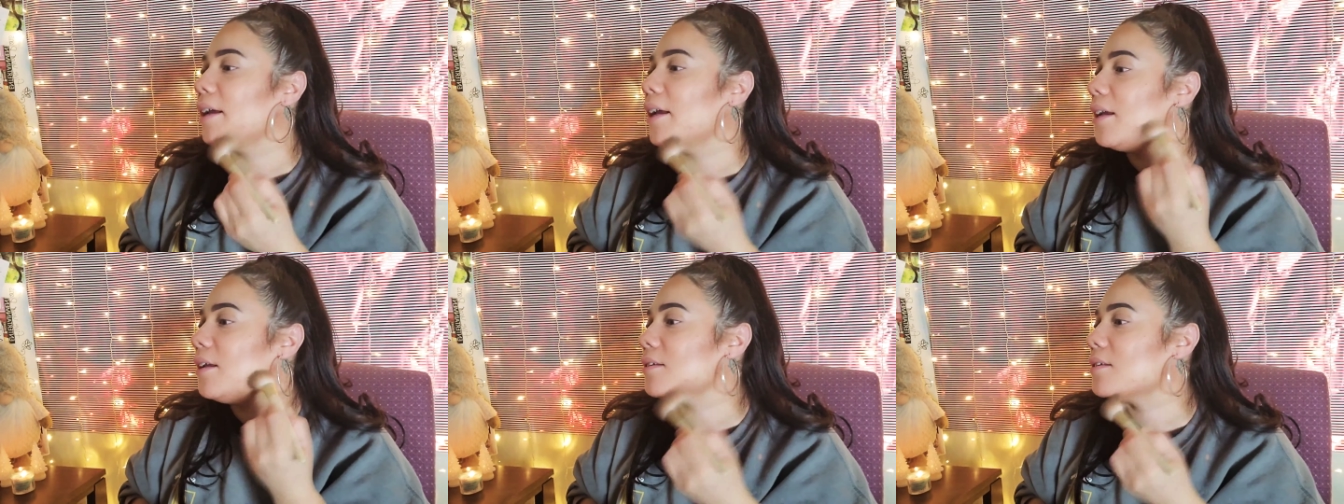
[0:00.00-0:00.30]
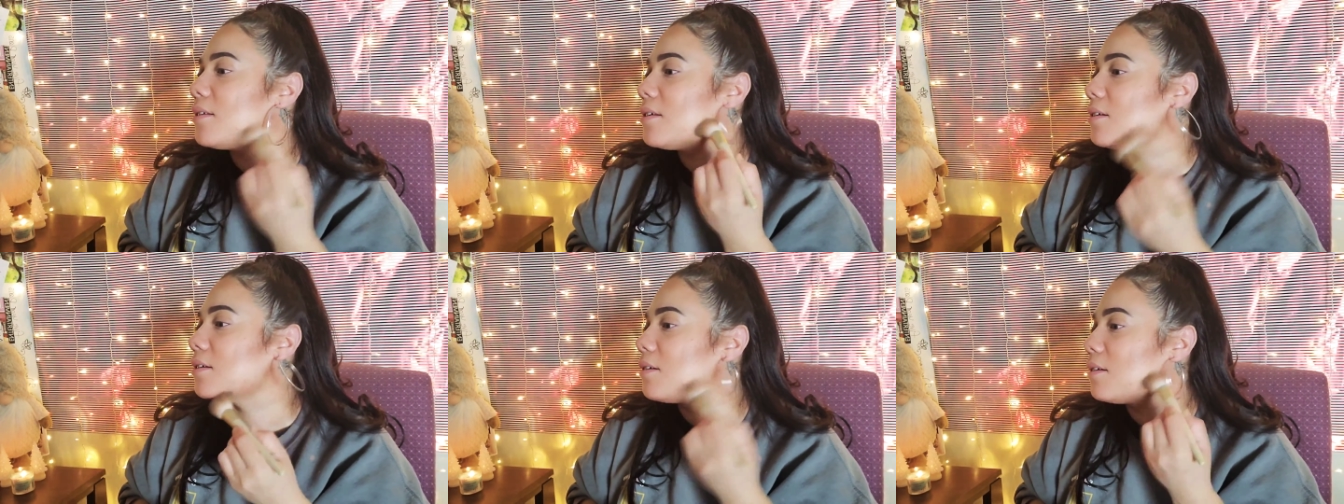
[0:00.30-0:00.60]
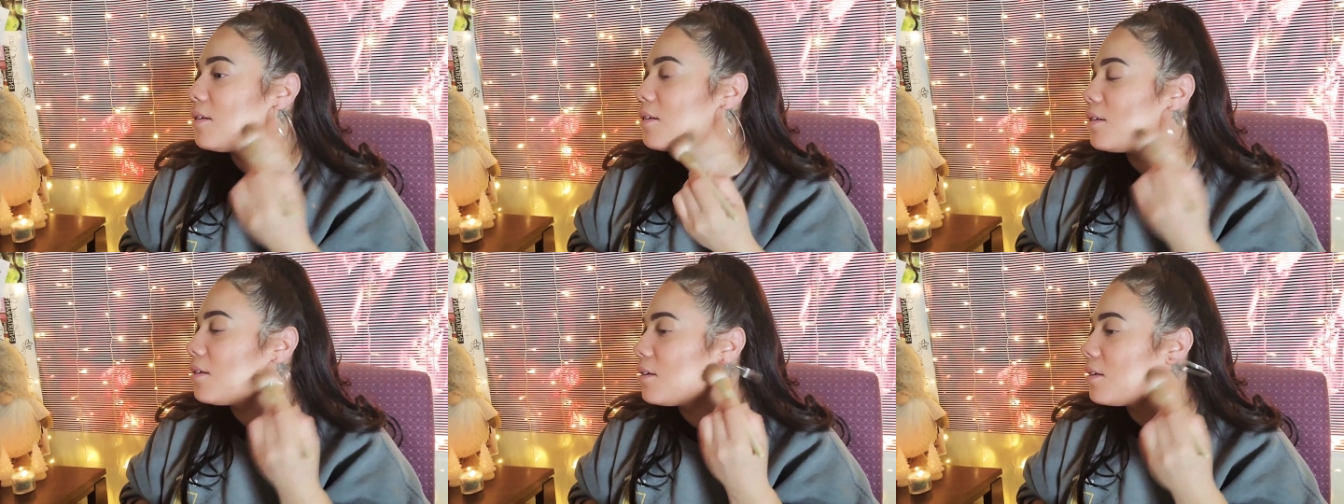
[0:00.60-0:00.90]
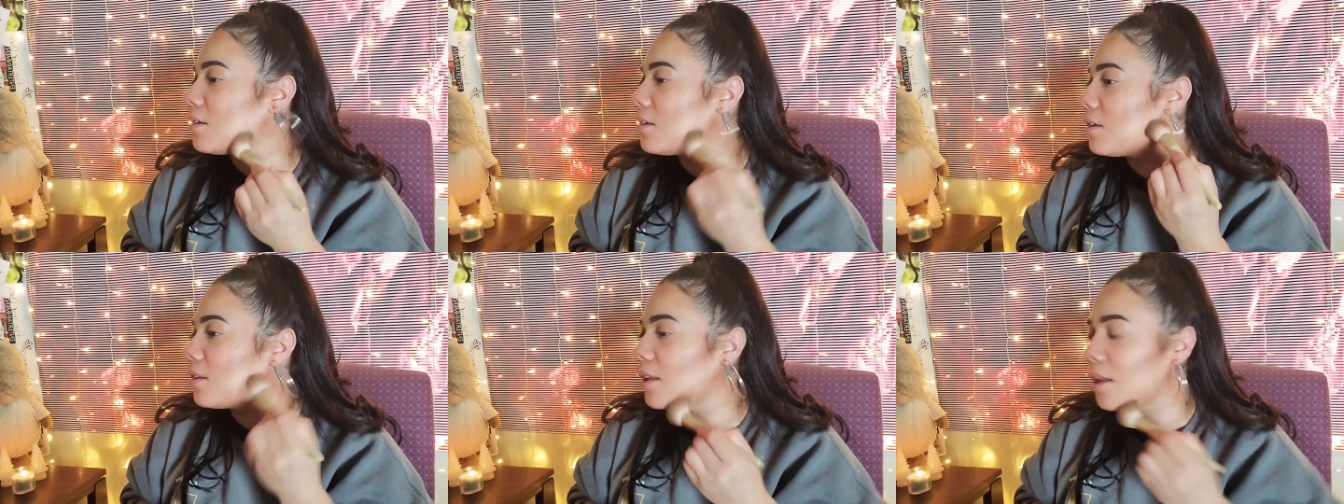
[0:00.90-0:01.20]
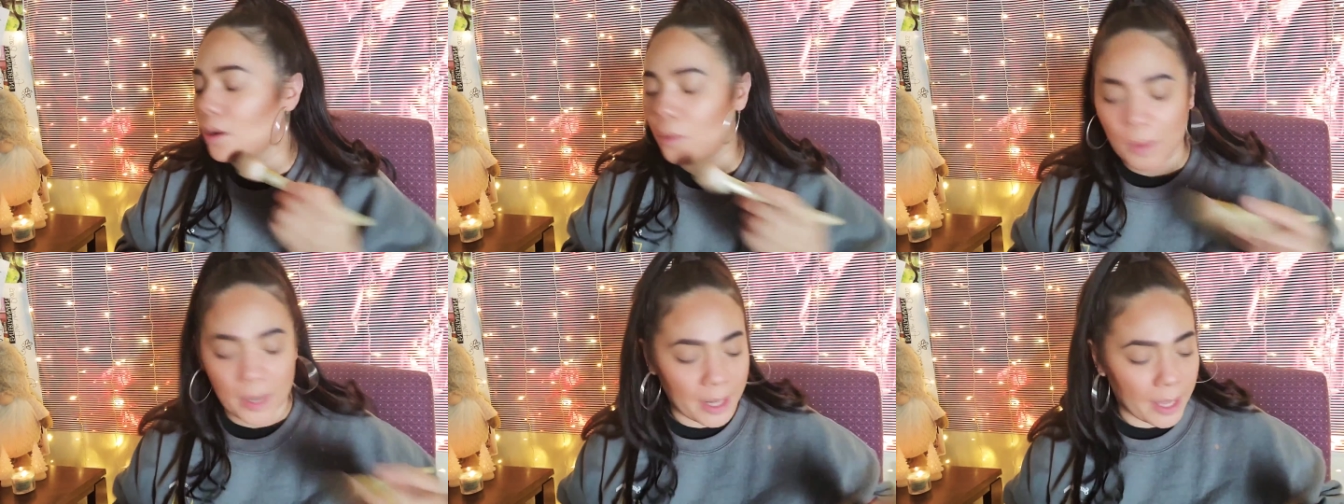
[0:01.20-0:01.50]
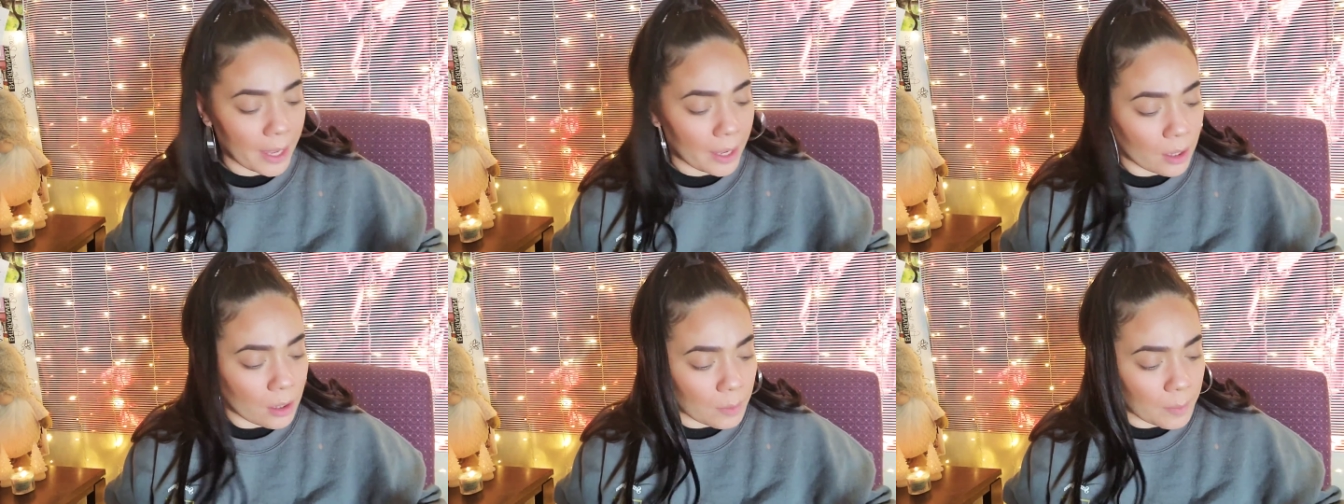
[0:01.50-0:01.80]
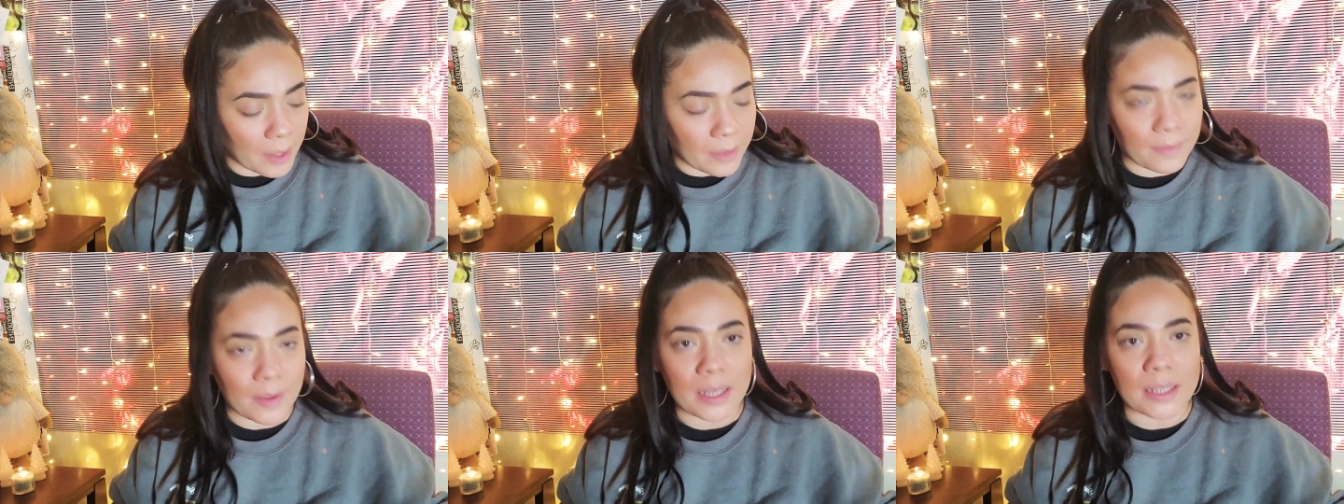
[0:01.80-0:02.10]
right, and then I want to angle
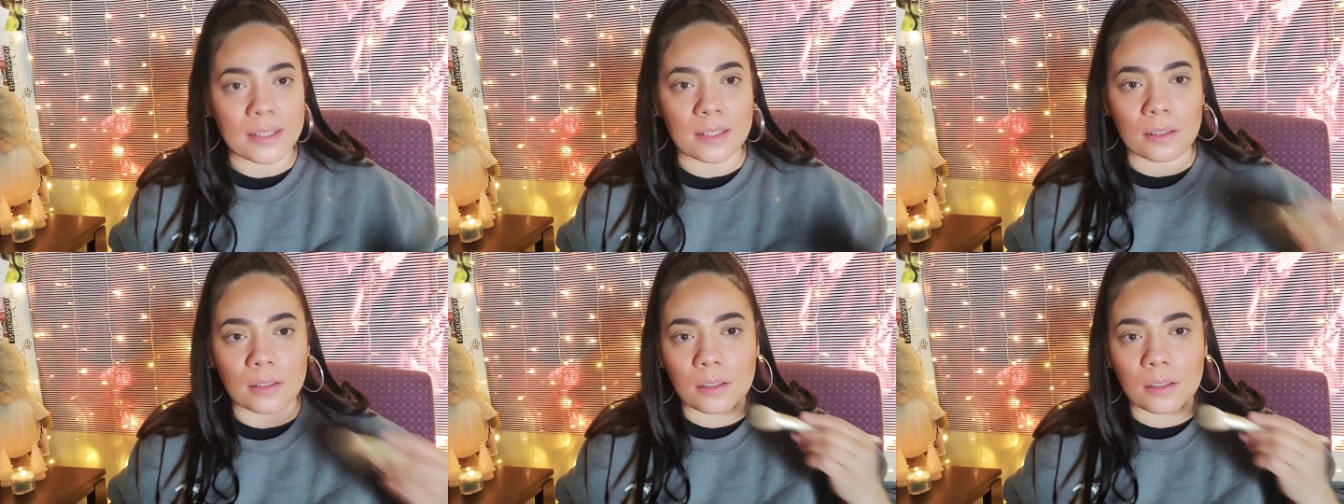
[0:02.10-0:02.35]
my face